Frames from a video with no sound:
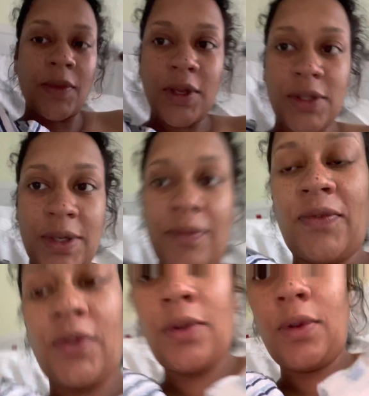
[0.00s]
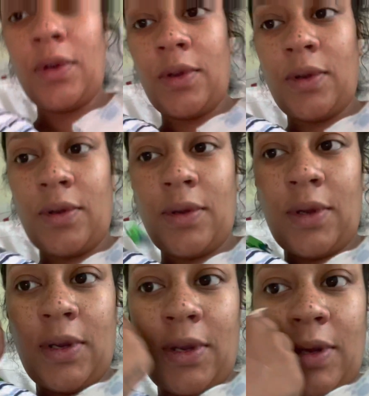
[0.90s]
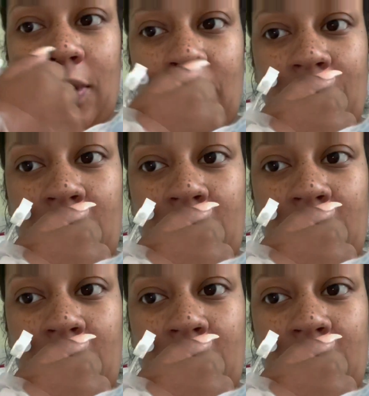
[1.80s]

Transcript: some food. Got my